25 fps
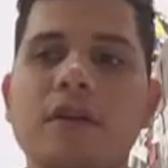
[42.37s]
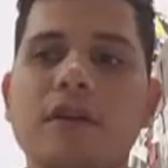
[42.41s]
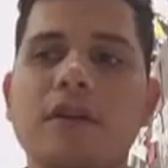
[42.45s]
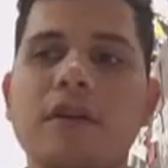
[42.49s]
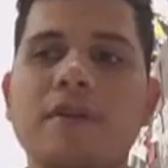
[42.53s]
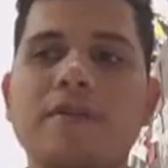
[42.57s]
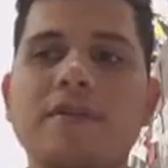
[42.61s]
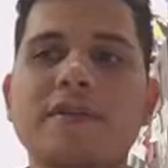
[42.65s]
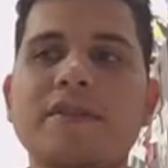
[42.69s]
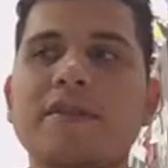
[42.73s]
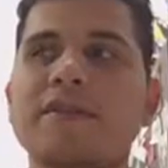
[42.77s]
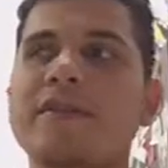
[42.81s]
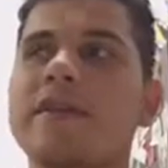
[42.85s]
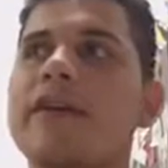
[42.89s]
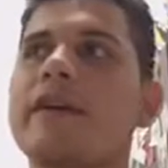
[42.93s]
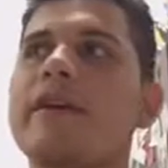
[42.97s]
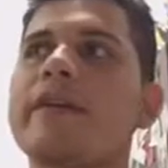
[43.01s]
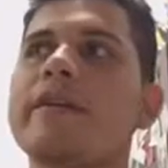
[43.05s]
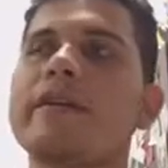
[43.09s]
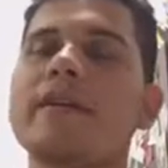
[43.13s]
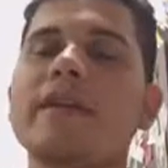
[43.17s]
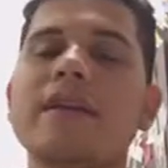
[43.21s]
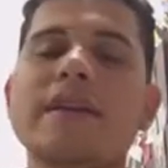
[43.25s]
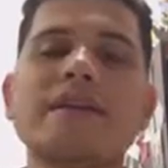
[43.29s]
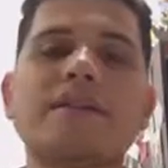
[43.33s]
Concept
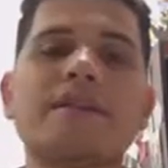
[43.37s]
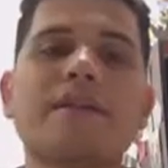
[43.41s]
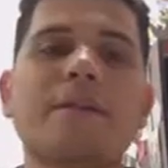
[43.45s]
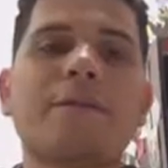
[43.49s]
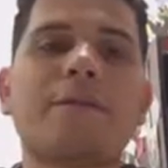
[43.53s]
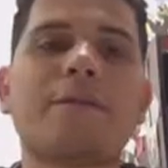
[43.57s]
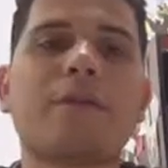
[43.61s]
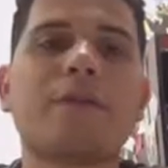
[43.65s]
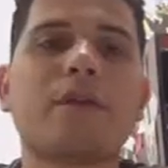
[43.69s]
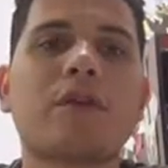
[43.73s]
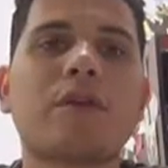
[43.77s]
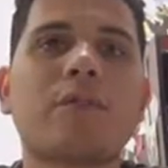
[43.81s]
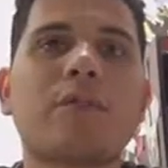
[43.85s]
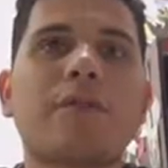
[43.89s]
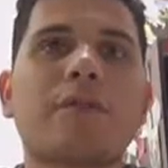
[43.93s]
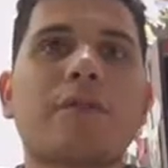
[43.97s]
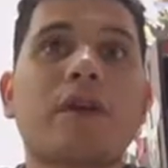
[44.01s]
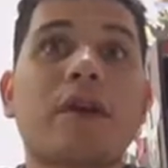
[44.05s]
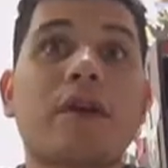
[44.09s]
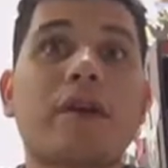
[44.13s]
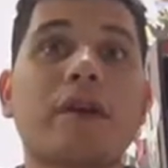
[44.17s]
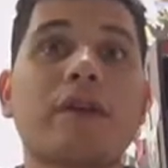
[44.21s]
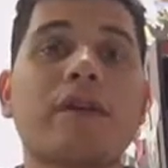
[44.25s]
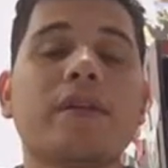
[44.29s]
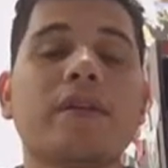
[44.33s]
art is a form of
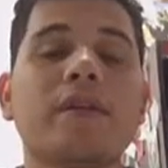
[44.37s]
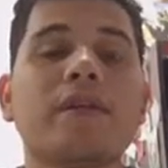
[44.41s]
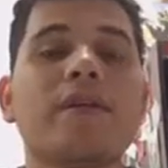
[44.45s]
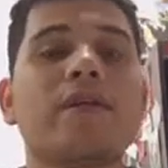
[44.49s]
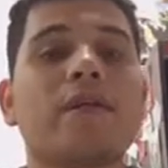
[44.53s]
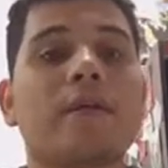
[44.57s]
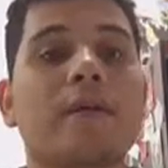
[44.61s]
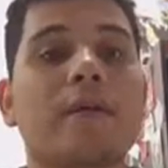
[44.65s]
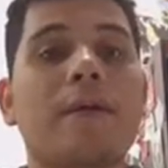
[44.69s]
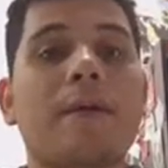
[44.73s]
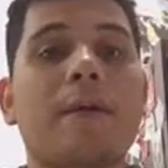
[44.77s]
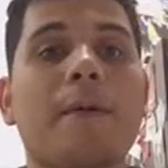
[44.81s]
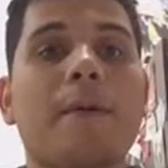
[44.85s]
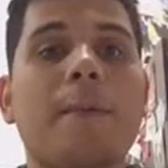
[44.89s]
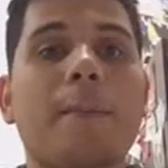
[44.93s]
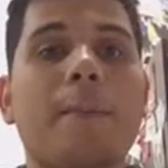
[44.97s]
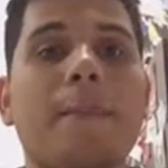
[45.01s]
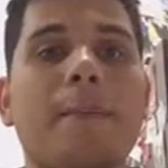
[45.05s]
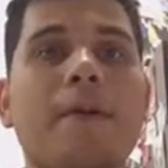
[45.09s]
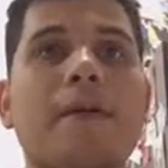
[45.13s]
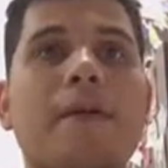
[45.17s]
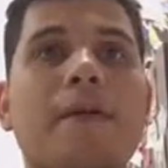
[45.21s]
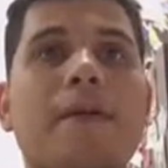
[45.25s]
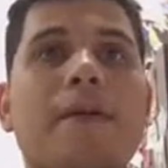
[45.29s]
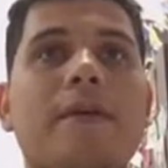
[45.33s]
art
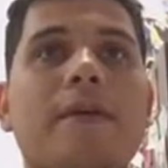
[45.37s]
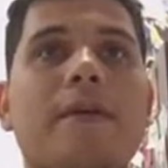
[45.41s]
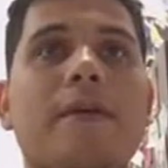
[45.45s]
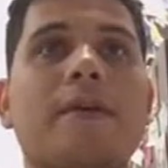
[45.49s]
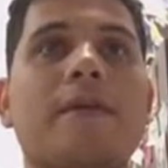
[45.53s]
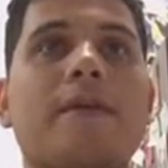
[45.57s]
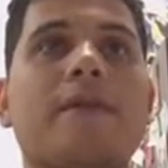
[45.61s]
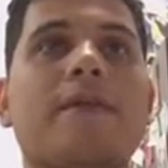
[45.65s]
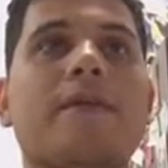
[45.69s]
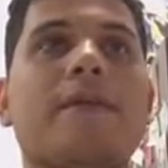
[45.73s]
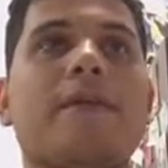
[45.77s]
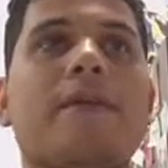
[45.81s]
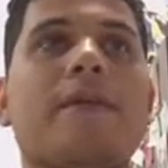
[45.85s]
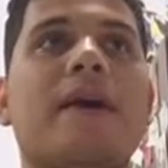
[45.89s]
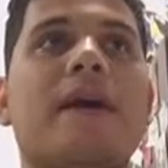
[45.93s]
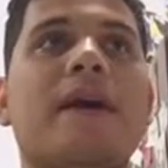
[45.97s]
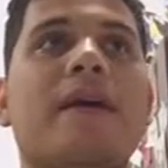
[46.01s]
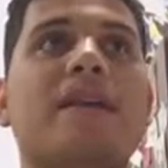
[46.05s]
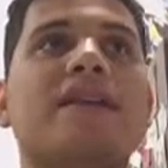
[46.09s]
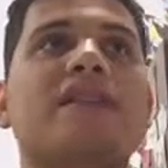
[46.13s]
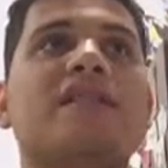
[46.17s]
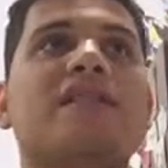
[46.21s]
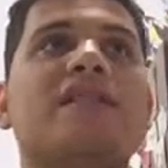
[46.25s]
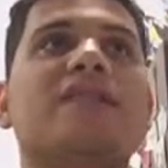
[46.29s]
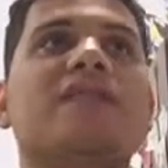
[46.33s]

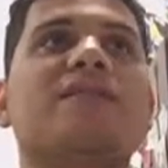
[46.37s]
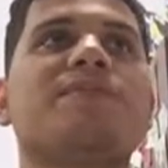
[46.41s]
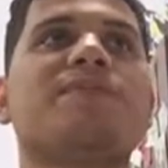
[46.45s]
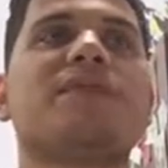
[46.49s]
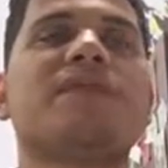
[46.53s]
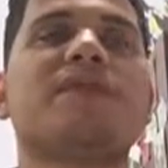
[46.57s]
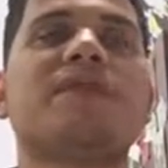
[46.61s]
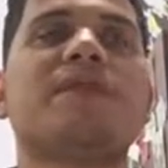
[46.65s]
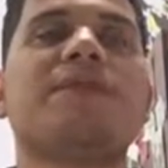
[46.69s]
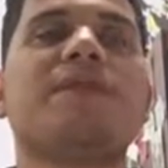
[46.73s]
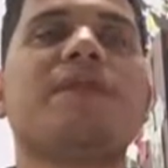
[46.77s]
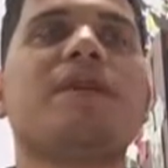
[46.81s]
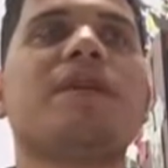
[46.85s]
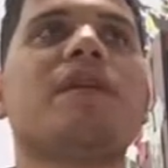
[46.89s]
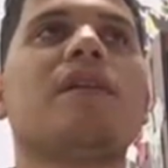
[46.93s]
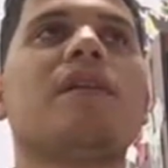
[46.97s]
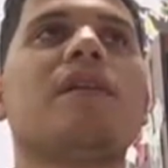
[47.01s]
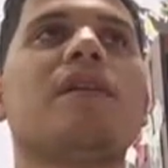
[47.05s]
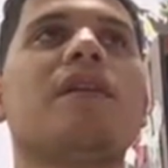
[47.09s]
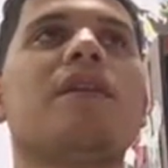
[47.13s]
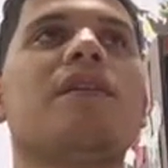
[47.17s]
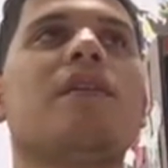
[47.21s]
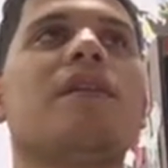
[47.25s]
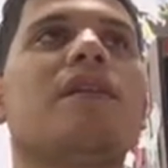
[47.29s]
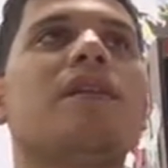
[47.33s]
that is
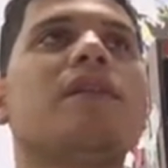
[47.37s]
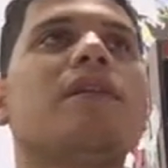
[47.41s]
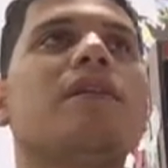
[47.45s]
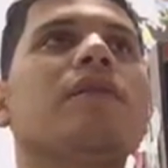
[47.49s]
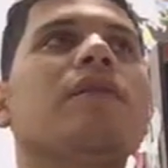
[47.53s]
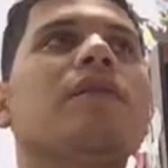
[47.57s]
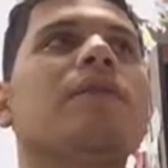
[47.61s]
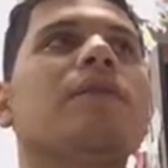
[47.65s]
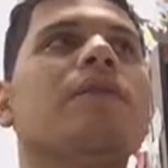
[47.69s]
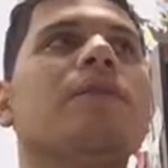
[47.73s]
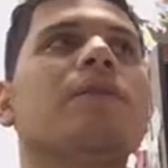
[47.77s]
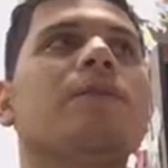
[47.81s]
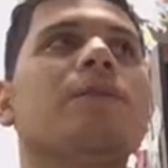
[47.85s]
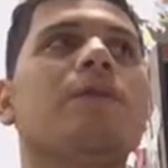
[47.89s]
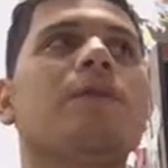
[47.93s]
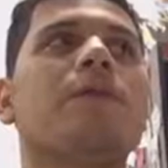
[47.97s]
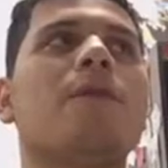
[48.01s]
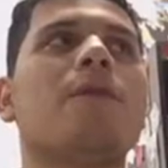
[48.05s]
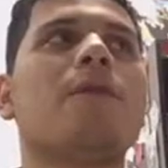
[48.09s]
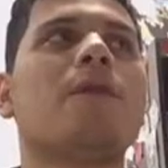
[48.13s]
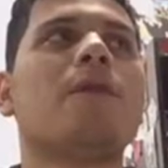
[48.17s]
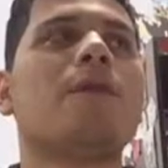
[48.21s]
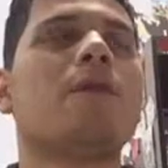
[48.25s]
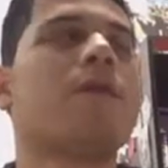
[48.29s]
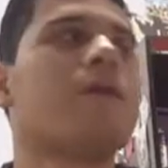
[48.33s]
specifically done
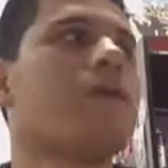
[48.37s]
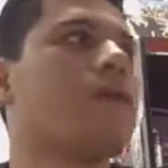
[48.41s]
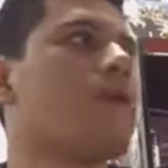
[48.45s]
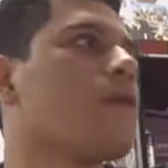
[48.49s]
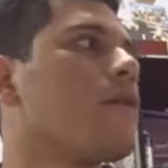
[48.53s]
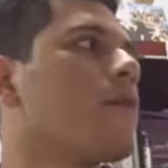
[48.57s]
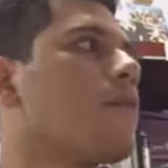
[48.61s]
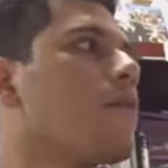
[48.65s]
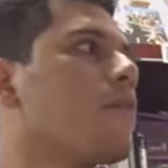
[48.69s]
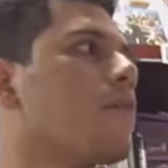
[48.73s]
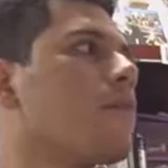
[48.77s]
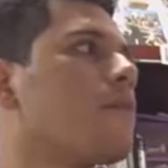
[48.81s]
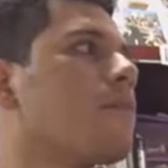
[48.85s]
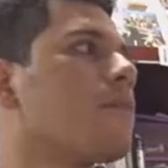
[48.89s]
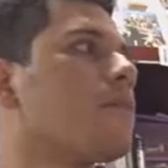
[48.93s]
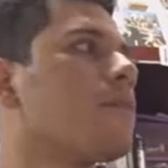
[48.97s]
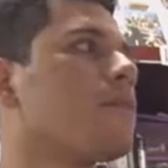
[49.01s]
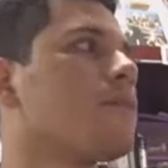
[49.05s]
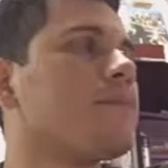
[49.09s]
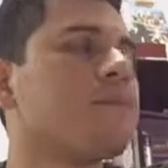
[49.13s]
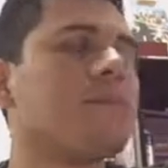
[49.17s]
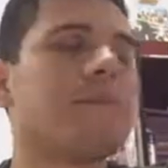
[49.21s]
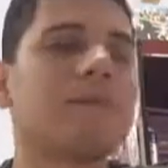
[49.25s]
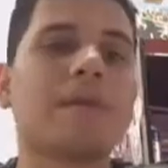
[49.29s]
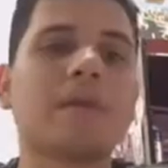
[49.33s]
for
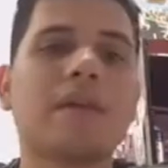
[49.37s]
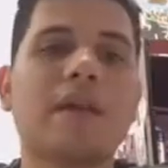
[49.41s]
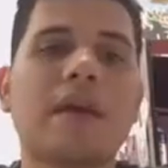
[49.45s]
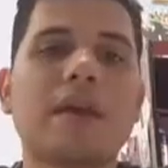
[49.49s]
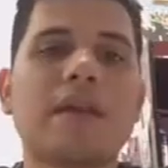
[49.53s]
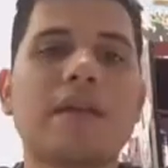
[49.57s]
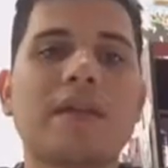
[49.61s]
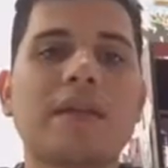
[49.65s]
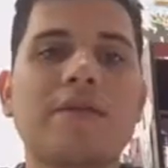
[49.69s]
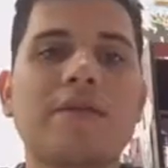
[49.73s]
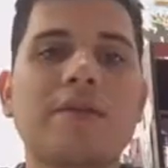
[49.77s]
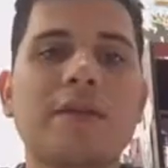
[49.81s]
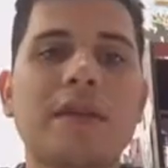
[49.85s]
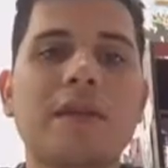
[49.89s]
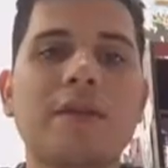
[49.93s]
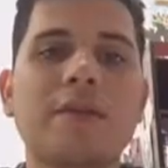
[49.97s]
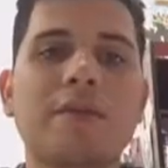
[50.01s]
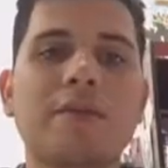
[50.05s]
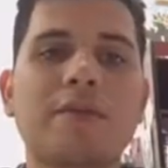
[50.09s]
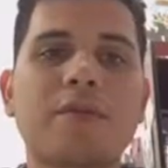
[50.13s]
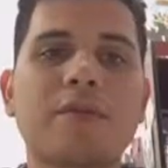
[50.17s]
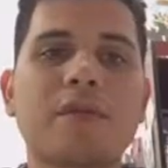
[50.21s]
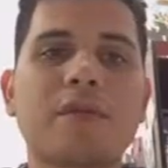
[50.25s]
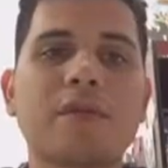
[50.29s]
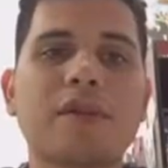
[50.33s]
any video
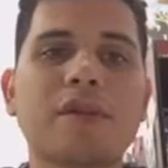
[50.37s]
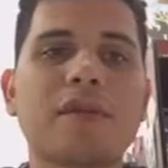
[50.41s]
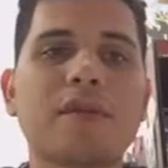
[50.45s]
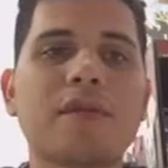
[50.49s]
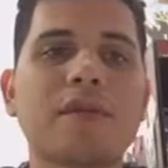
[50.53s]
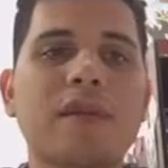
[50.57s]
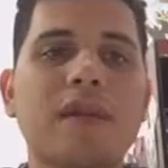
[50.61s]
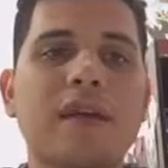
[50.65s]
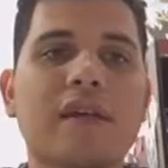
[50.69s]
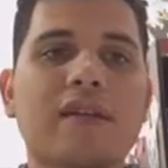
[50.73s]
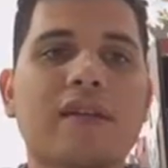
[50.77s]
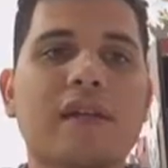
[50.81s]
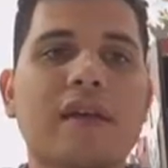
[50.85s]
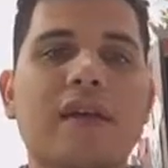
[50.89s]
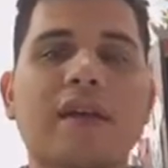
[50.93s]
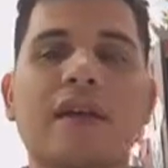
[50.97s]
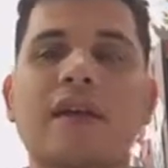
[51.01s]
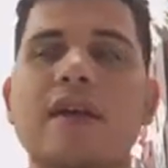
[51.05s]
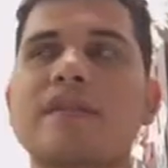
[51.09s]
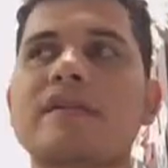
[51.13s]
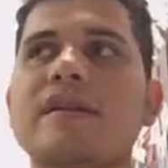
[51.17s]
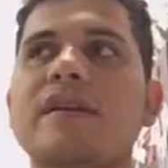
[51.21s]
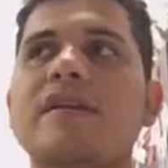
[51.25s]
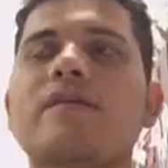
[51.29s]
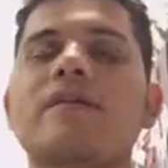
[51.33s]
project, as I
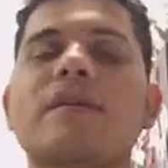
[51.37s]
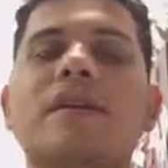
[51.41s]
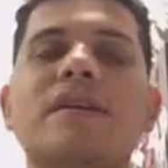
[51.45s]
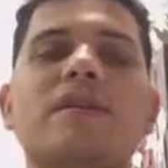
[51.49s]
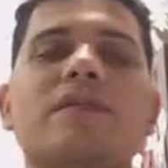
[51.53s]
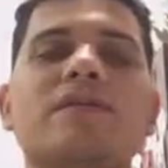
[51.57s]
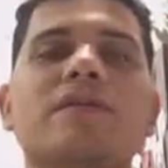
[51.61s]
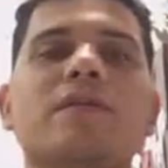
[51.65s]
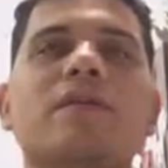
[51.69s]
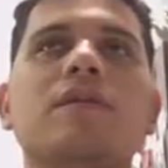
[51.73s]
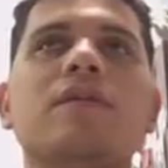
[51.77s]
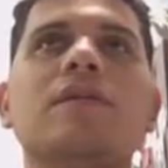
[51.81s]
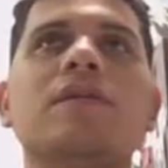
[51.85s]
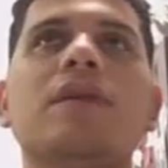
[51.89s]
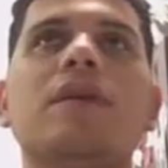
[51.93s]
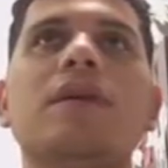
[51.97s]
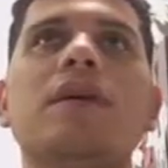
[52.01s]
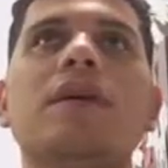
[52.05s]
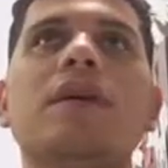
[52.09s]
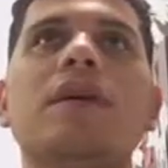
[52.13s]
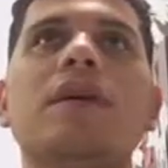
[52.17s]
already told.